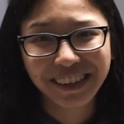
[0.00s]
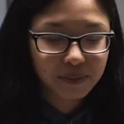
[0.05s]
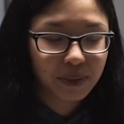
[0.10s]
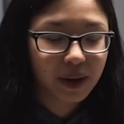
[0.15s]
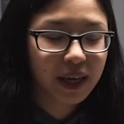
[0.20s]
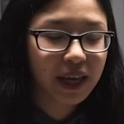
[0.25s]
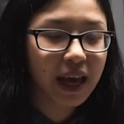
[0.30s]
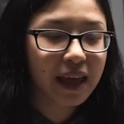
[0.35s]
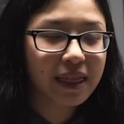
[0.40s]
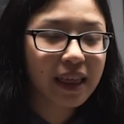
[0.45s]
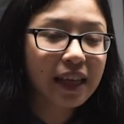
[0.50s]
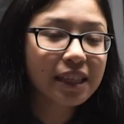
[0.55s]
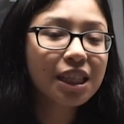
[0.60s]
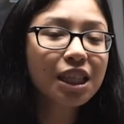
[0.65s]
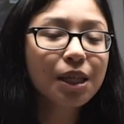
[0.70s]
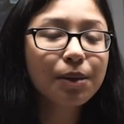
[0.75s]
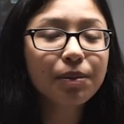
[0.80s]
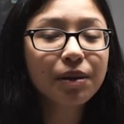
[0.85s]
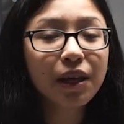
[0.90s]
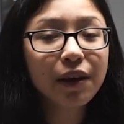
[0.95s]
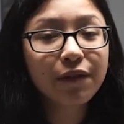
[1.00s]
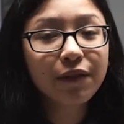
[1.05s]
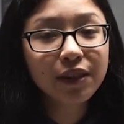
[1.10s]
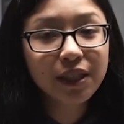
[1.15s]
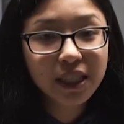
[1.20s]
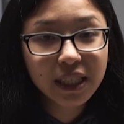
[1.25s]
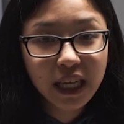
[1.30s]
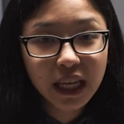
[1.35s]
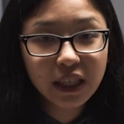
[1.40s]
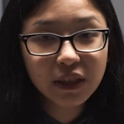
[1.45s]
But yeah, that's gonna be it for
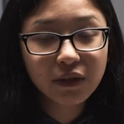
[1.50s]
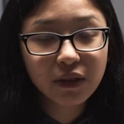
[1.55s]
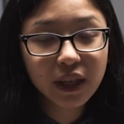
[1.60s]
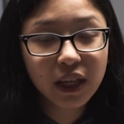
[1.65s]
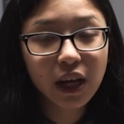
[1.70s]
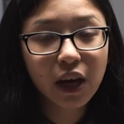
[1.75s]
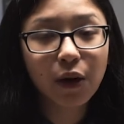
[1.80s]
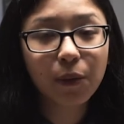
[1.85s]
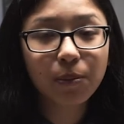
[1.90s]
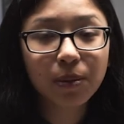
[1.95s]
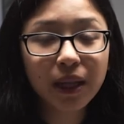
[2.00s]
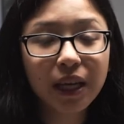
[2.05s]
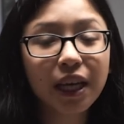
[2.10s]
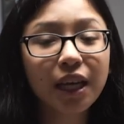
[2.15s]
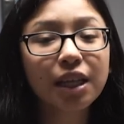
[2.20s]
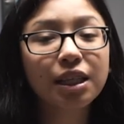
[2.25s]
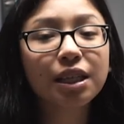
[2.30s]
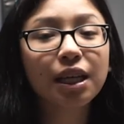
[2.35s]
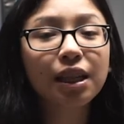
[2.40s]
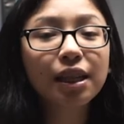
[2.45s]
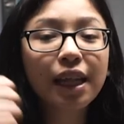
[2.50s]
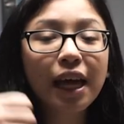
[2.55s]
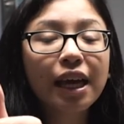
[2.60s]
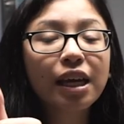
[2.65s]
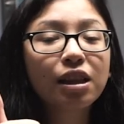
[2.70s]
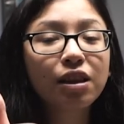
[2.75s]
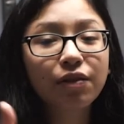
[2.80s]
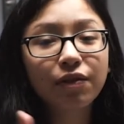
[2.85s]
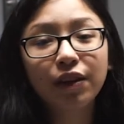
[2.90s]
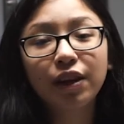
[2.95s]
today's video. Please
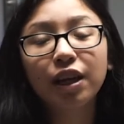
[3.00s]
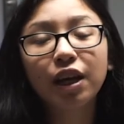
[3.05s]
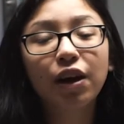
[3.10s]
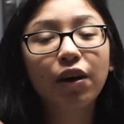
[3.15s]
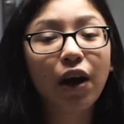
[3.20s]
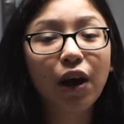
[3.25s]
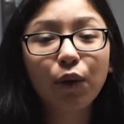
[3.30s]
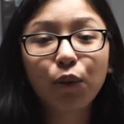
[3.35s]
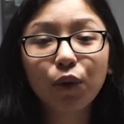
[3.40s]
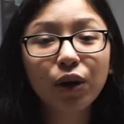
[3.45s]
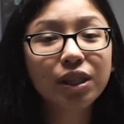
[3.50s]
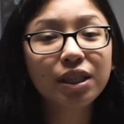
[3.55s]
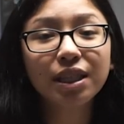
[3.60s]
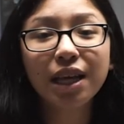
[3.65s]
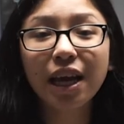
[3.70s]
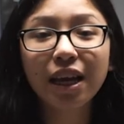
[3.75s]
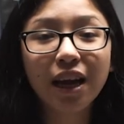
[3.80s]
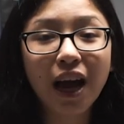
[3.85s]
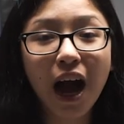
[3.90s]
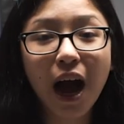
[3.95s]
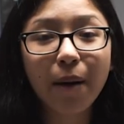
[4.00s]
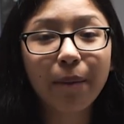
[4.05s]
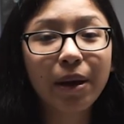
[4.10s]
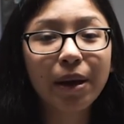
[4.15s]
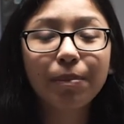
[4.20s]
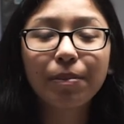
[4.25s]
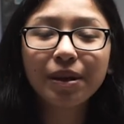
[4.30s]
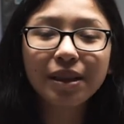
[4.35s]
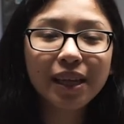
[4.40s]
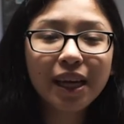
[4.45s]
like the video. I would say
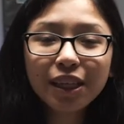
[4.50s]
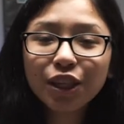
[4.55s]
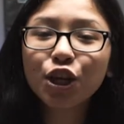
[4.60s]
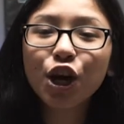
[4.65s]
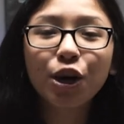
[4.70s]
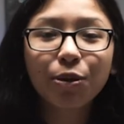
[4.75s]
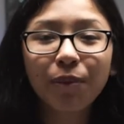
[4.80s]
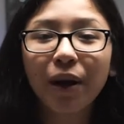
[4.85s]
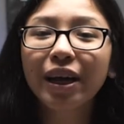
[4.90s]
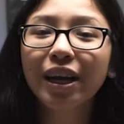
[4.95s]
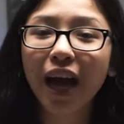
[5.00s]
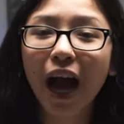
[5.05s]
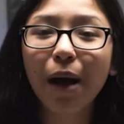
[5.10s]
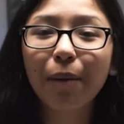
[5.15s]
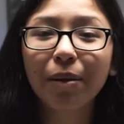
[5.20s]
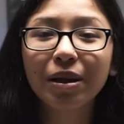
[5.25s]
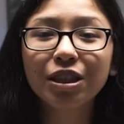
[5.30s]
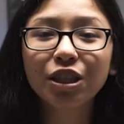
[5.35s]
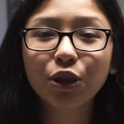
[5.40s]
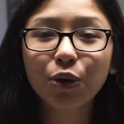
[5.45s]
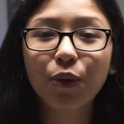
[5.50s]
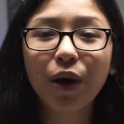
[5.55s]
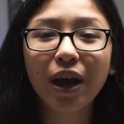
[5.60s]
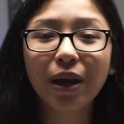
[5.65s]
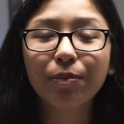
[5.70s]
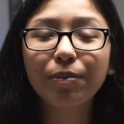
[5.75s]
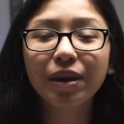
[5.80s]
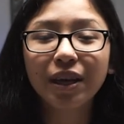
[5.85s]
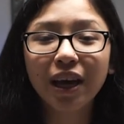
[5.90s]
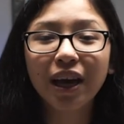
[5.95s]
comment, but they took my comments
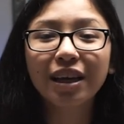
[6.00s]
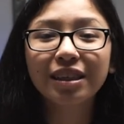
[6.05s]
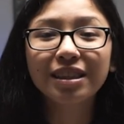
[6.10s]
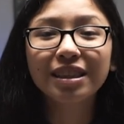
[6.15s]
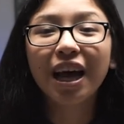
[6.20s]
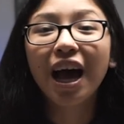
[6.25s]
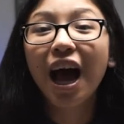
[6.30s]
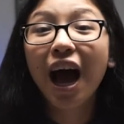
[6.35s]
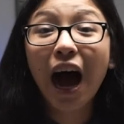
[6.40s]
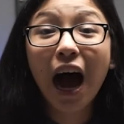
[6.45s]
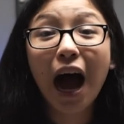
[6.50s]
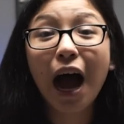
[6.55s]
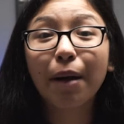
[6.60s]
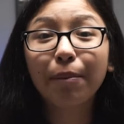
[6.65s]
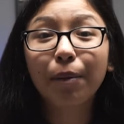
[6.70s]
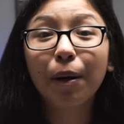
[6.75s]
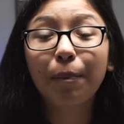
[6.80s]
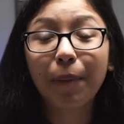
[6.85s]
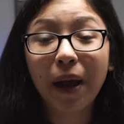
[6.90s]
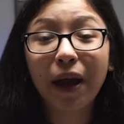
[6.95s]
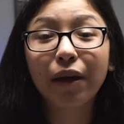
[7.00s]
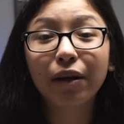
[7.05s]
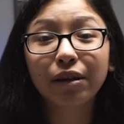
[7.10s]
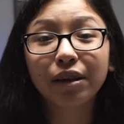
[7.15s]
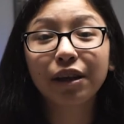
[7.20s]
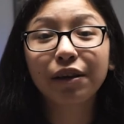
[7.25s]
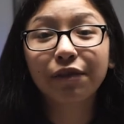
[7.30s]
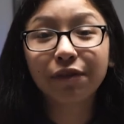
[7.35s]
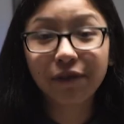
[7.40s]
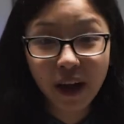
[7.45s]
away because I'm
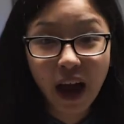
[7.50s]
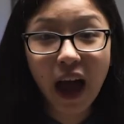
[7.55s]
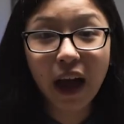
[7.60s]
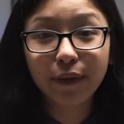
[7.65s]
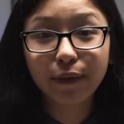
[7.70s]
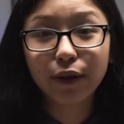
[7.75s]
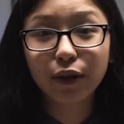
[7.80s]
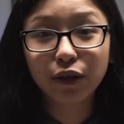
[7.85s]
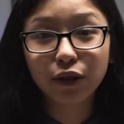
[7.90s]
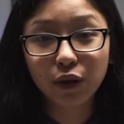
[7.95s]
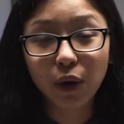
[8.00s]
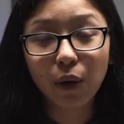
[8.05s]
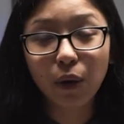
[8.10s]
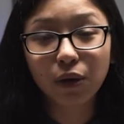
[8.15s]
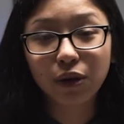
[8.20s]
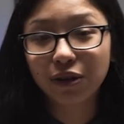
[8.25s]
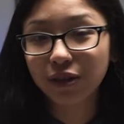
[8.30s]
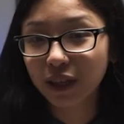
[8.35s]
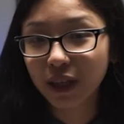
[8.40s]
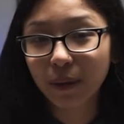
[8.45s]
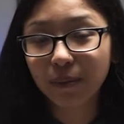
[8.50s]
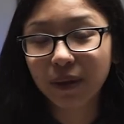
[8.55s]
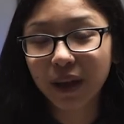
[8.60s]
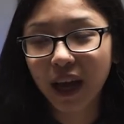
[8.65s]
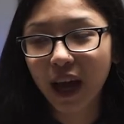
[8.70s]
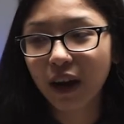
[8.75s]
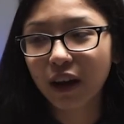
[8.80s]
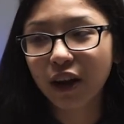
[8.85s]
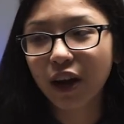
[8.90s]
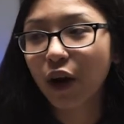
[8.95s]
apparently 5 years old or
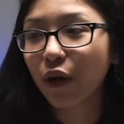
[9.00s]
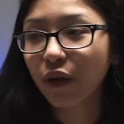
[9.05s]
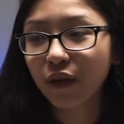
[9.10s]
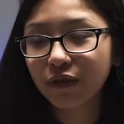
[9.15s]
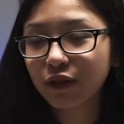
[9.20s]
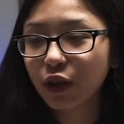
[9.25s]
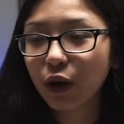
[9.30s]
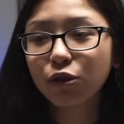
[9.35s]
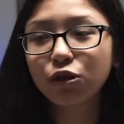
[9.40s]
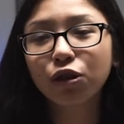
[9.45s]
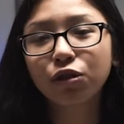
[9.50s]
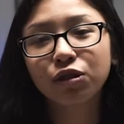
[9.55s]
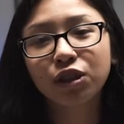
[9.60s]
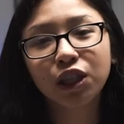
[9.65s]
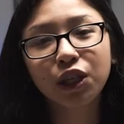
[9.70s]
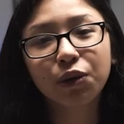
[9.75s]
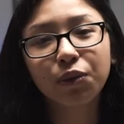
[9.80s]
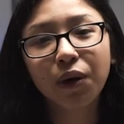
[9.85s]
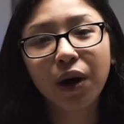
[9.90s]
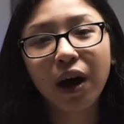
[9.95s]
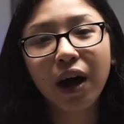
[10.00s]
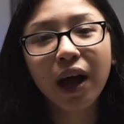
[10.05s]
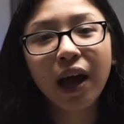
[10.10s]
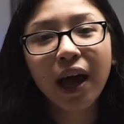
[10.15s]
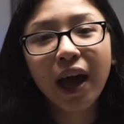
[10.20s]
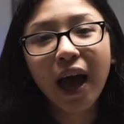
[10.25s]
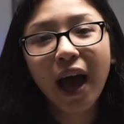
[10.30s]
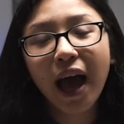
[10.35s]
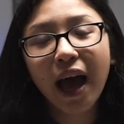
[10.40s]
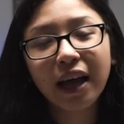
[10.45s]
something. I don't know. If JoJo Siwa
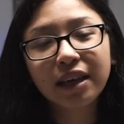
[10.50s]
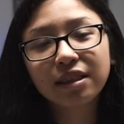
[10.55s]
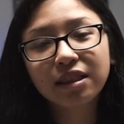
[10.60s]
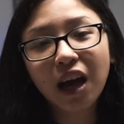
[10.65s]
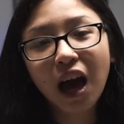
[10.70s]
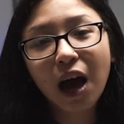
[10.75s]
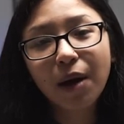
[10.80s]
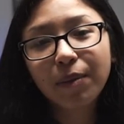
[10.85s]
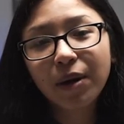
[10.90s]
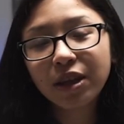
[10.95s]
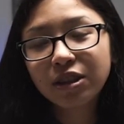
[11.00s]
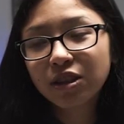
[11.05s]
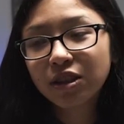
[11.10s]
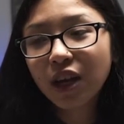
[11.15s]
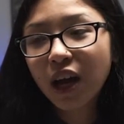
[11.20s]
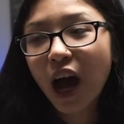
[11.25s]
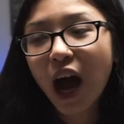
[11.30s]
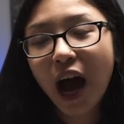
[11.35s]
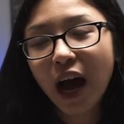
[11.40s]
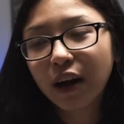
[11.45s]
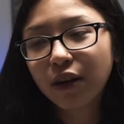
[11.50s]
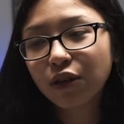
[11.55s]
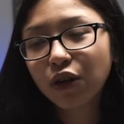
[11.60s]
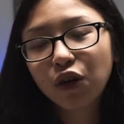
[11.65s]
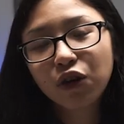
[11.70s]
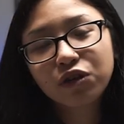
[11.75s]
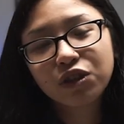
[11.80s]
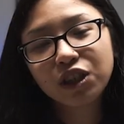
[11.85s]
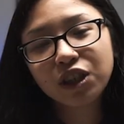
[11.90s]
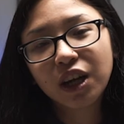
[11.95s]
has comments, I don't
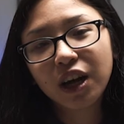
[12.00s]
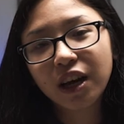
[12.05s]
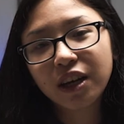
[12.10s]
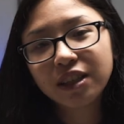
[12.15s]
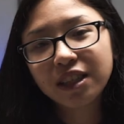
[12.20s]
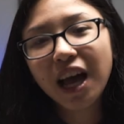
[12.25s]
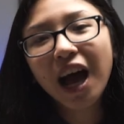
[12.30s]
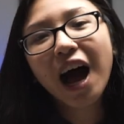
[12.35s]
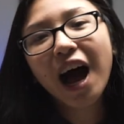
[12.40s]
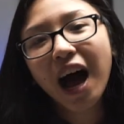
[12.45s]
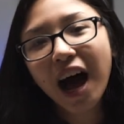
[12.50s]
know if she does.